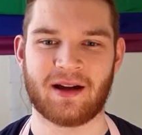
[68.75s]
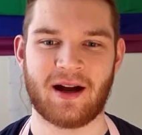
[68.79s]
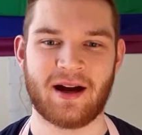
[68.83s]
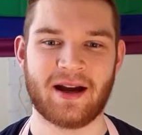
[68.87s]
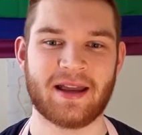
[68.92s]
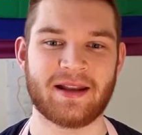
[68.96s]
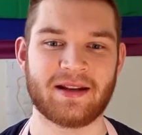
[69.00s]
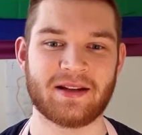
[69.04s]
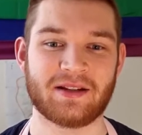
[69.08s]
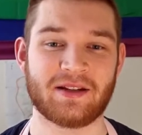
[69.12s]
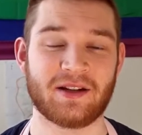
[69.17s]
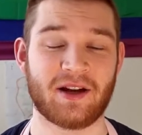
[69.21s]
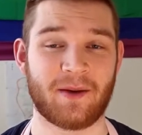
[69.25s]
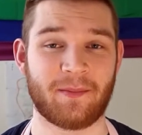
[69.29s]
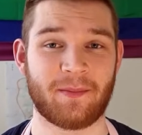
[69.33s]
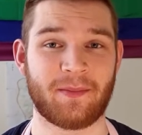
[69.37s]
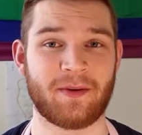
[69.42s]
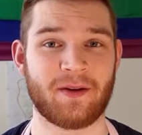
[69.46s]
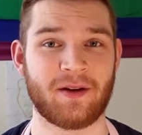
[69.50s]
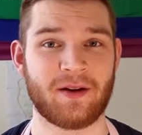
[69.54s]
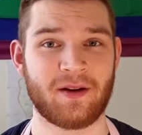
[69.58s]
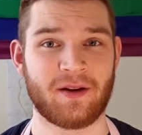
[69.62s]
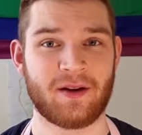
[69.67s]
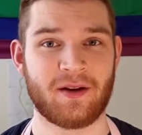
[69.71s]
I ended up
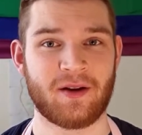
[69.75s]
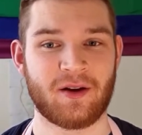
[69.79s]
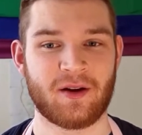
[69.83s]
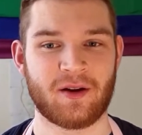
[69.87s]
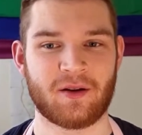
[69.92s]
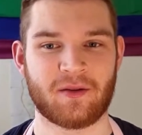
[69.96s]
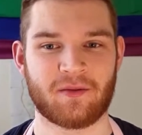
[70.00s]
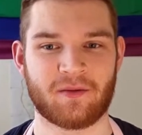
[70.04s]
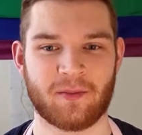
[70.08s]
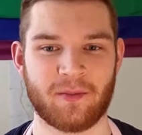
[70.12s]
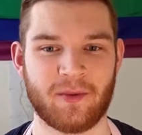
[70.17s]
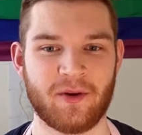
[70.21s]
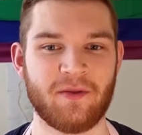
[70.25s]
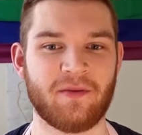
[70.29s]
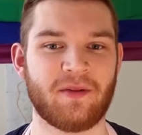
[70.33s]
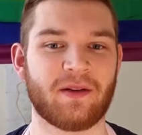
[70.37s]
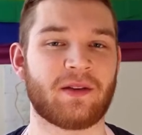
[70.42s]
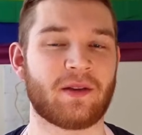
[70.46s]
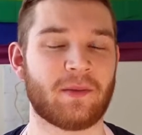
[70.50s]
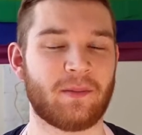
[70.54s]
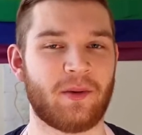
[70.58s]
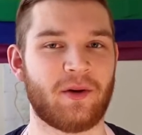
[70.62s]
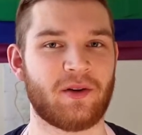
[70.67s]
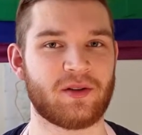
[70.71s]
removing
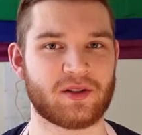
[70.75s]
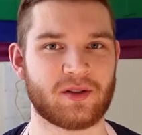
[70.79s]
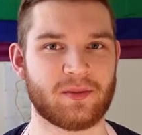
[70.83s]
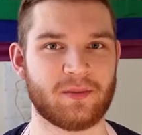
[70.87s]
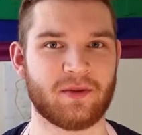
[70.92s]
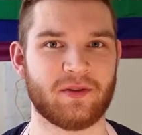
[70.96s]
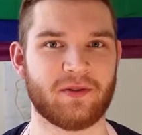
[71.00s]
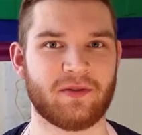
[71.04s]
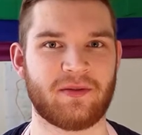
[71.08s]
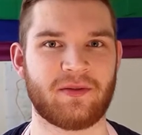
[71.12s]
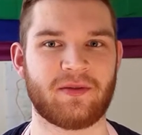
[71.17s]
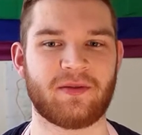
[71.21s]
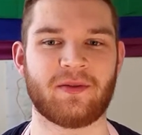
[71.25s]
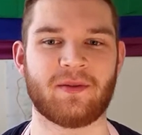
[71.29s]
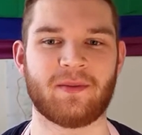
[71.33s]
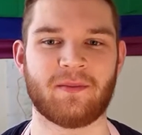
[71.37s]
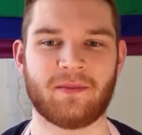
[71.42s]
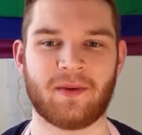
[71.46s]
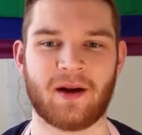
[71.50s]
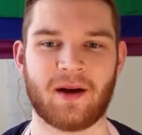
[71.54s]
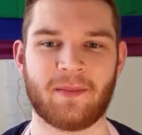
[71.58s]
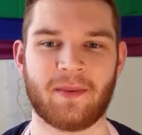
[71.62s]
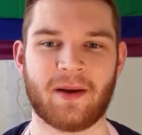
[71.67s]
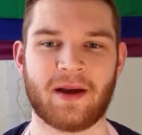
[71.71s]
the bottom of
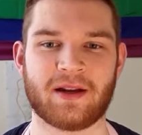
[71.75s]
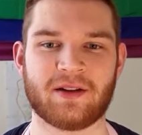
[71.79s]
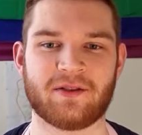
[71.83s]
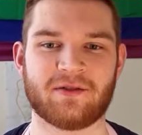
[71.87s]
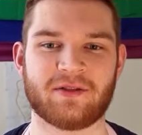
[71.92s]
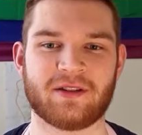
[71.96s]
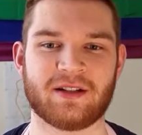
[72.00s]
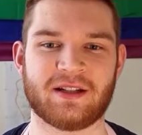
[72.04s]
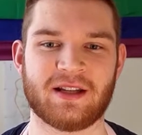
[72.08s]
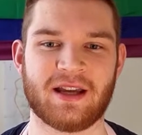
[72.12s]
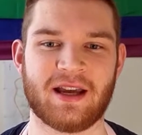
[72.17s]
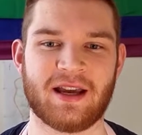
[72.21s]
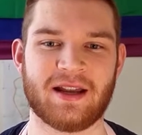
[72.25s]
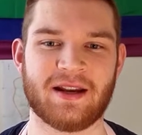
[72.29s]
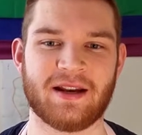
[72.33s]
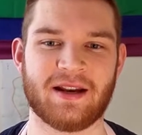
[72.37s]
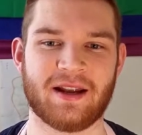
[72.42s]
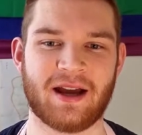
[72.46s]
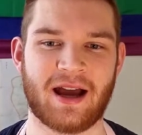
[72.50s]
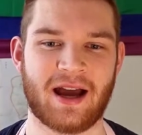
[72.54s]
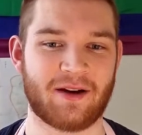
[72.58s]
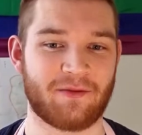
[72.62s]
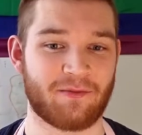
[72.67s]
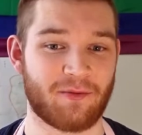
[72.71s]
my pastry tin
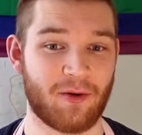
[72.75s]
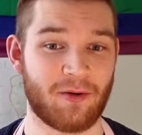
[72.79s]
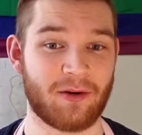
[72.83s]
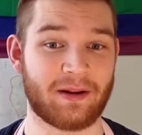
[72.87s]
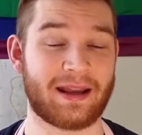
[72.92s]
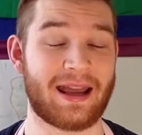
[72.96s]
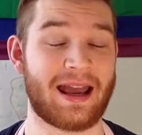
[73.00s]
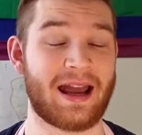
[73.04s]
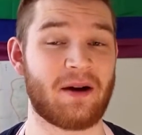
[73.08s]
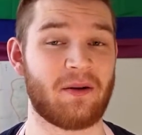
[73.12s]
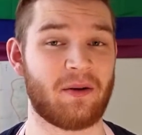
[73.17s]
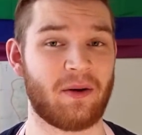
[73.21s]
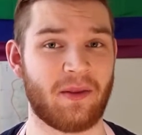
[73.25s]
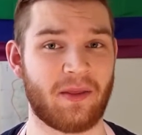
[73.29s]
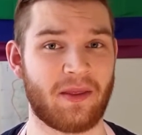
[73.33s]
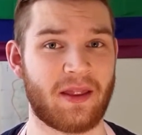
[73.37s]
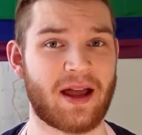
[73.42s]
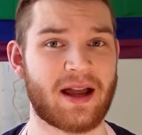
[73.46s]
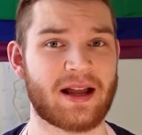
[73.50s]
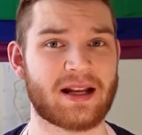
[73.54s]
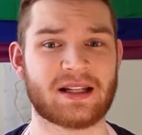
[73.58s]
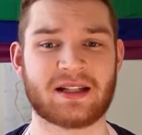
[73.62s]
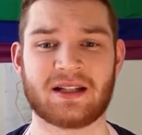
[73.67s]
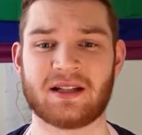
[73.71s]
and rolling it out on
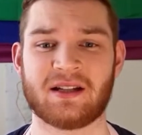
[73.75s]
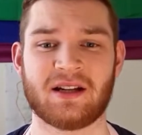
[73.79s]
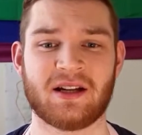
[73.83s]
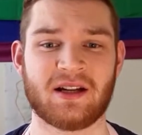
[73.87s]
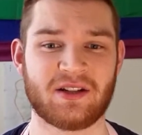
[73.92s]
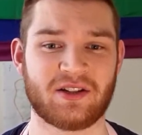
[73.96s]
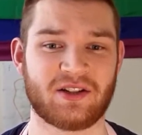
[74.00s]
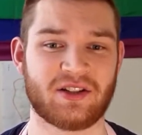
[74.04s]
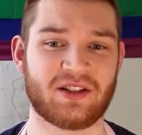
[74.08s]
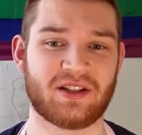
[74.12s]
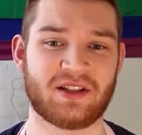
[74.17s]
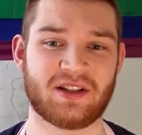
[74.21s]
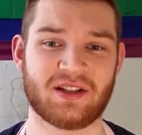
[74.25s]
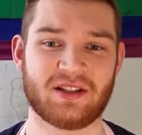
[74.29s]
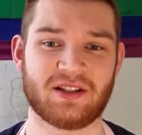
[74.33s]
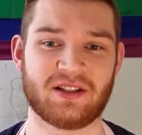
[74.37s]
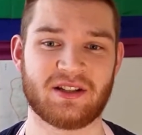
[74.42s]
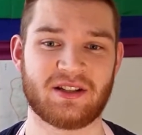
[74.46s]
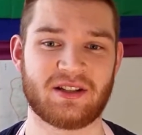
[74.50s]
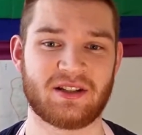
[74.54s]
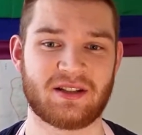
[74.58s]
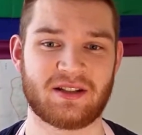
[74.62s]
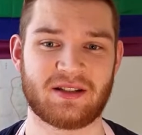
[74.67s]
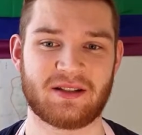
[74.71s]
that, just
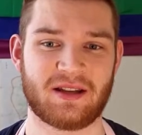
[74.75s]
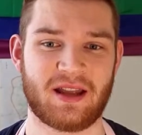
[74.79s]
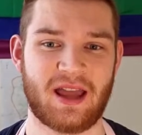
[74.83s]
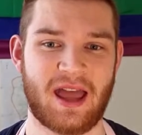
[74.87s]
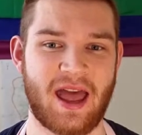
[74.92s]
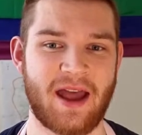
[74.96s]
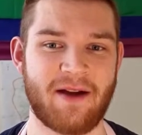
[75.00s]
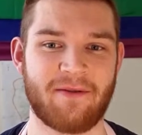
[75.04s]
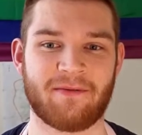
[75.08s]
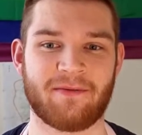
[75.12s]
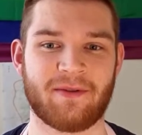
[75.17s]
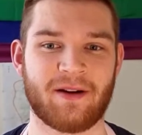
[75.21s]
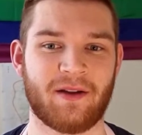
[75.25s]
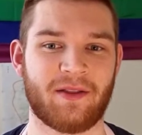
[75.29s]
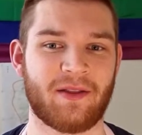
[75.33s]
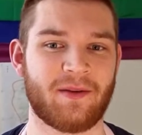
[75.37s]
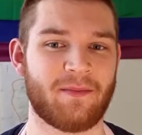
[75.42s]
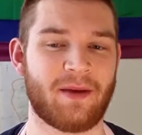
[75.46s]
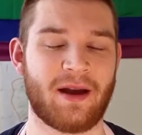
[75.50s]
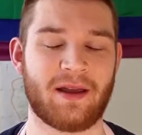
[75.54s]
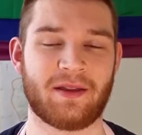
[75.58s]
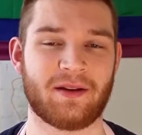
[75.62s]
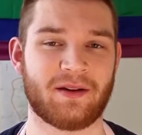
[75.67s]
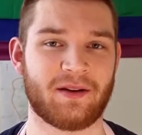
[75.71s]
because every other
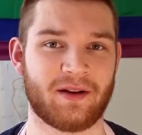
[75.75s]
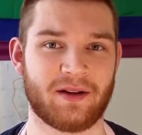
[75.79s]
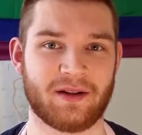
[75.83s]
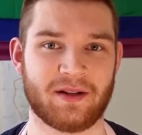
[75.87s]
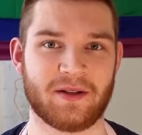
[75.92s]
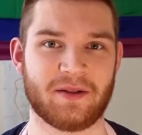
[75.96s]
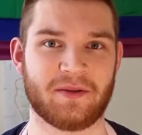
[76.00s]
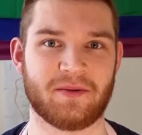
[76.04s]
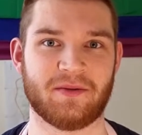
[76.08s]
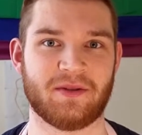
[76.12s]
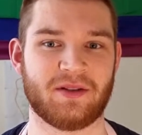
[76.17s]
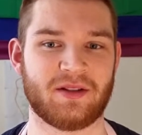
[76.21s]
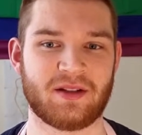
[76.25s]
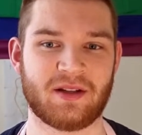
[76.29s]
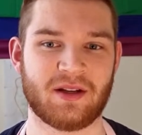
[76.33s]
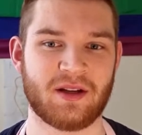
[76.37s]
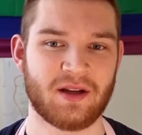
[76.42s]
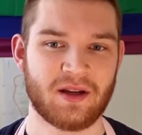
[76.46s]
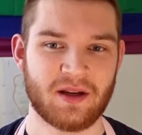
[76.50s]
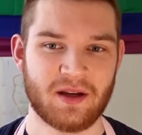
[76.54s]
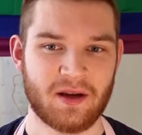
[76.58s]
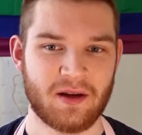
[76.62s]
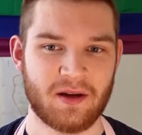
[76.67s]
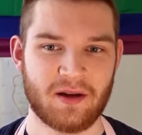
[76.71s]
method I used
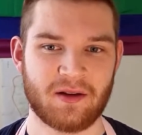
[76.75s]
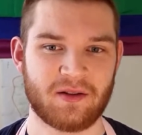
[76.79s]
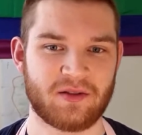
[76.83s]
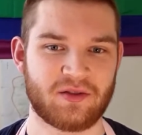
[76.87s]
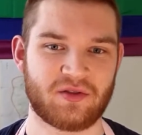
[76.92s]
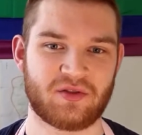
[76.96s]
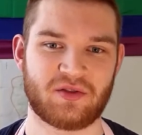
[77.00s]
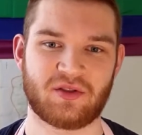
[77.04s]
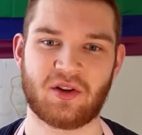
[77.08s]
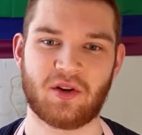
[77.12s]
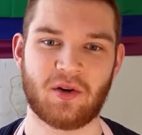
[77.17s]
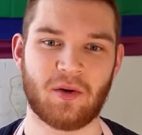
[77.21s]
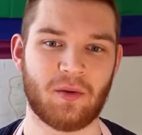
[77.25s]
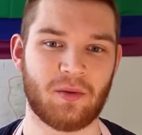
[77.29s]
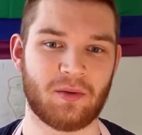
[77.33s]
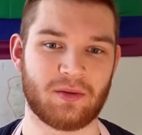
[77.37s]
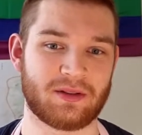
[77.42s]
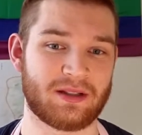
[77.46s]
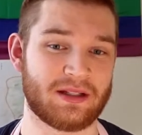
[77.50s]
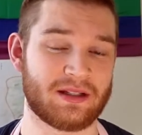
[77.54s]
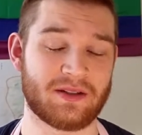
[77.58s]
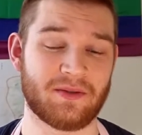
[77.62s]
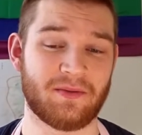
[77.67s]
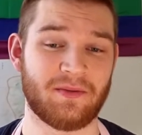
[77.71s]

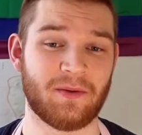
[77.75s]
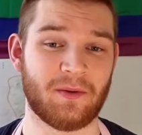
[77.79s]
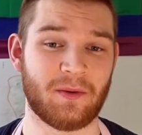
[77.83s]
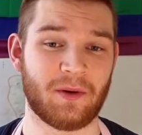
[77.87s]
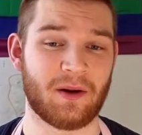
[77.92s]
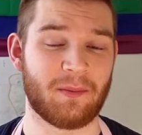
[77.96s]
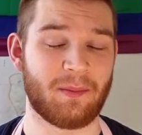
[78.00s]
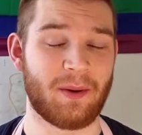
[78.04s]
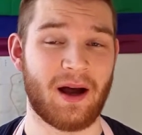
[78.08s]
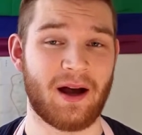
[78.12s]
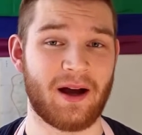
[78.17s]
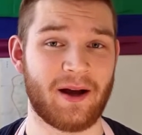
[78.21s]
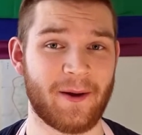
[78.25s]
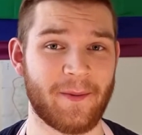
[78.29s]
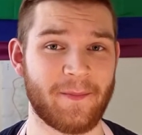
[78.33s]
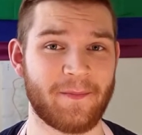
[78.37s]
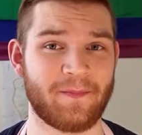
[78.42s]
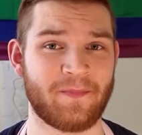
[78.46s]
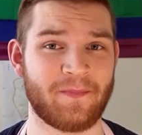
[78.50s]
caused it to fall apart.